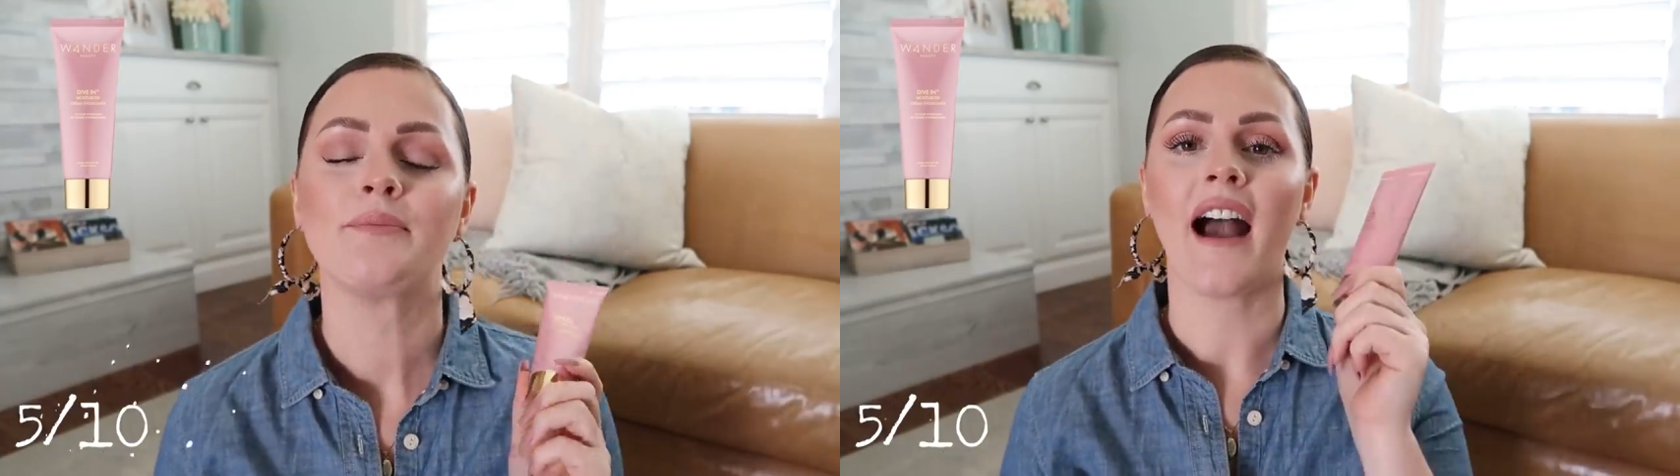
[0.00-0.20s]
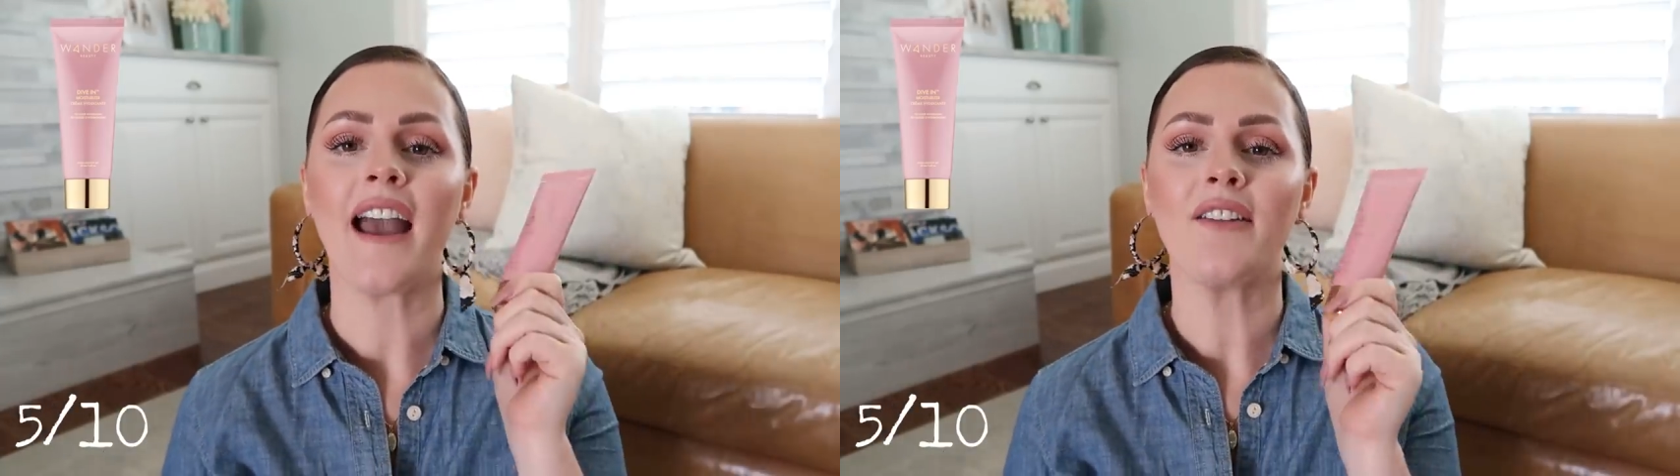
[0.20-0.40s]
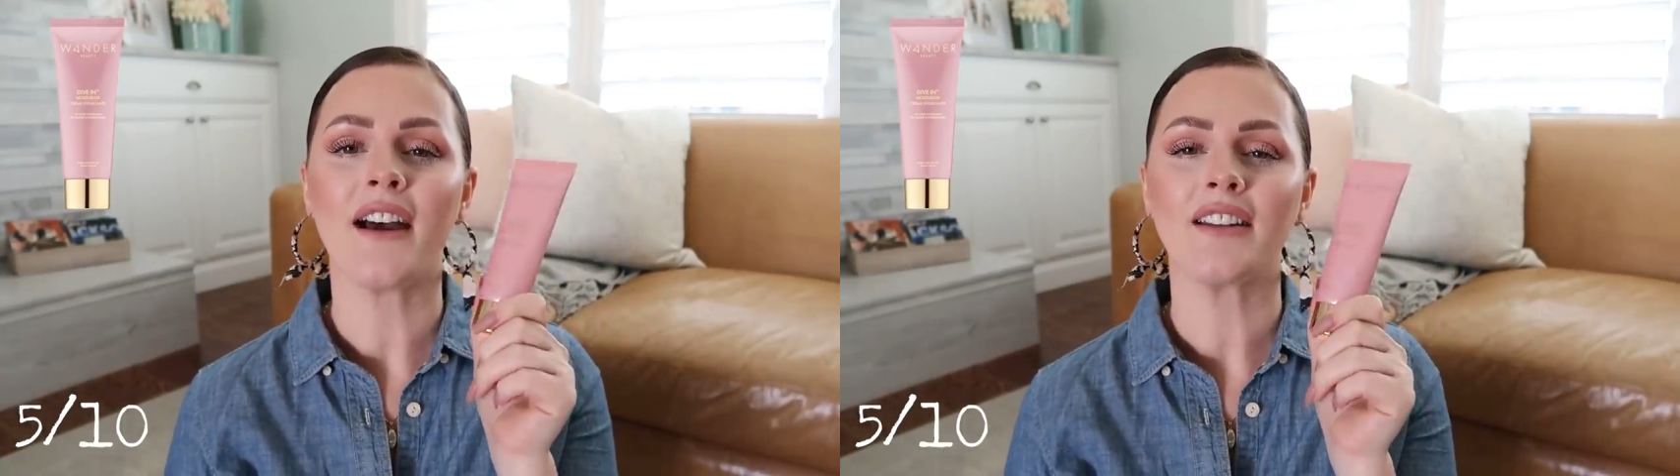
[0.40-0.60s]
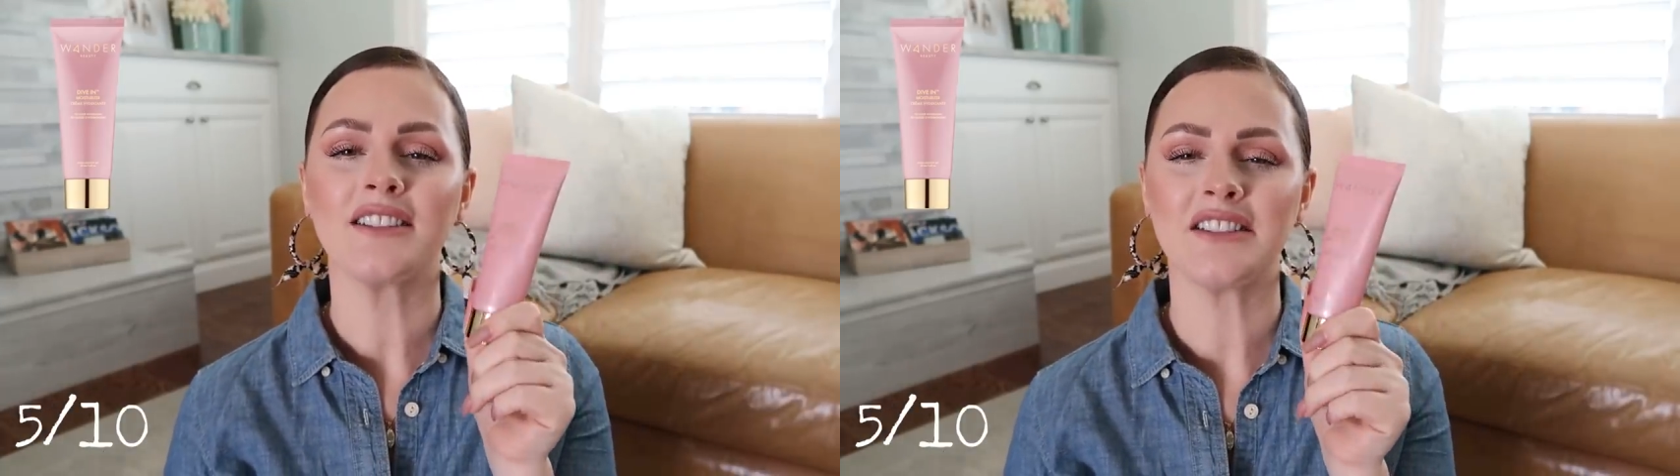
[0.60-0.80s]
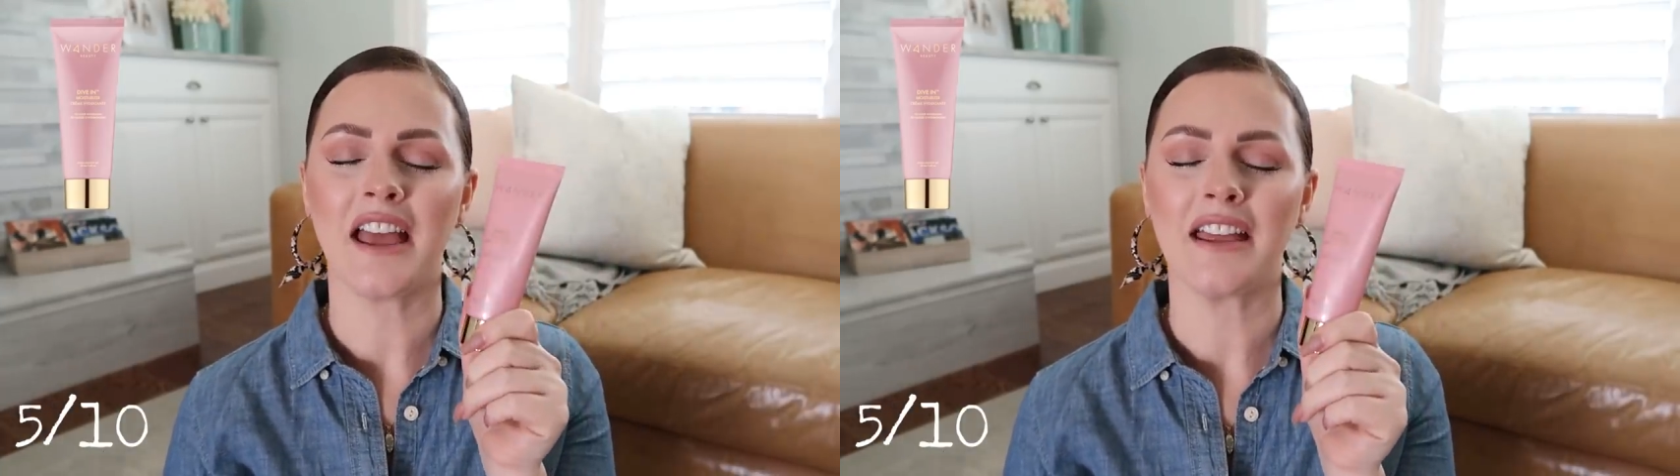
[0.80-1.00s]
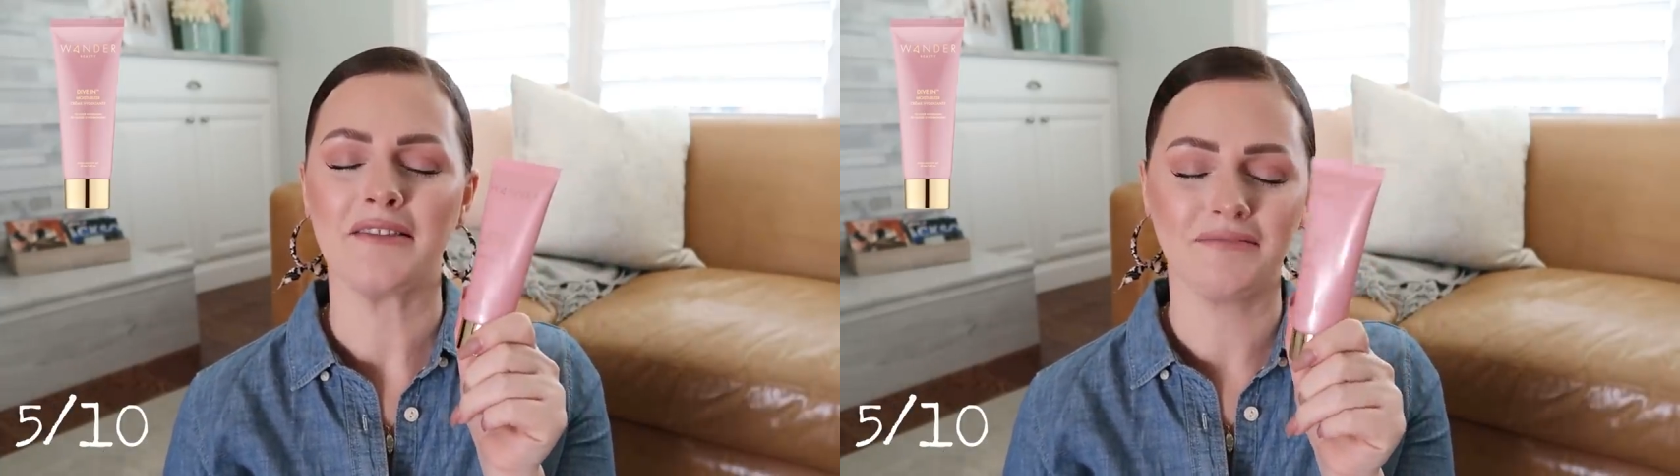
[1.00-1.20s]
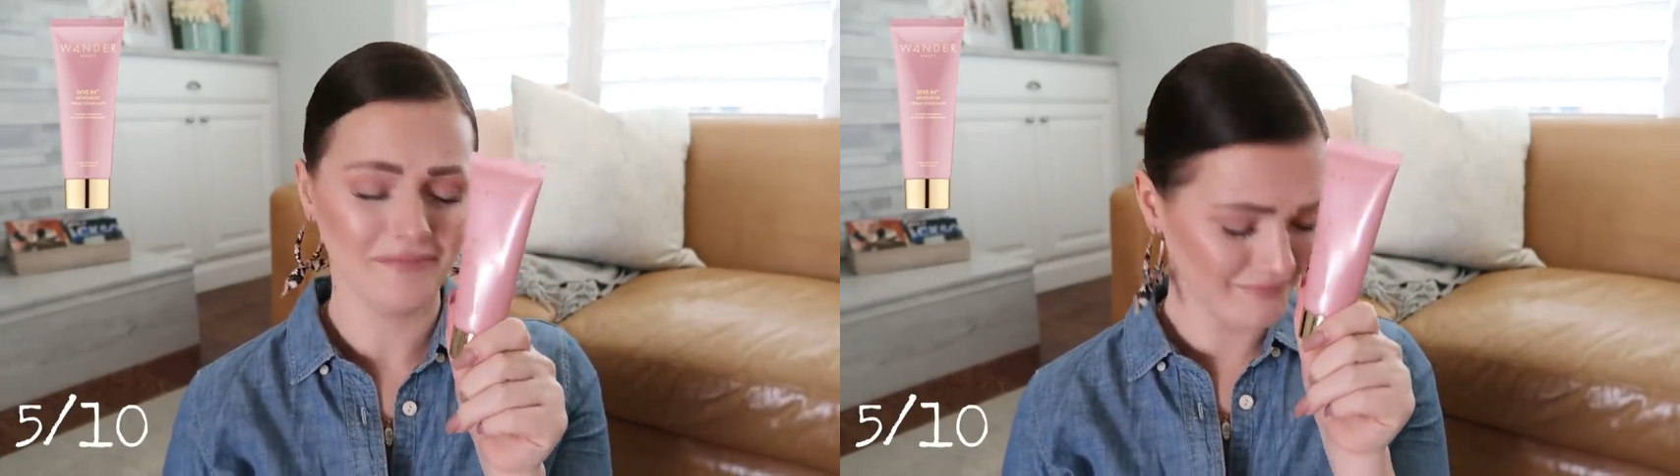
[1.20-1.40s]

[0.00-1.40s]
five out of 10.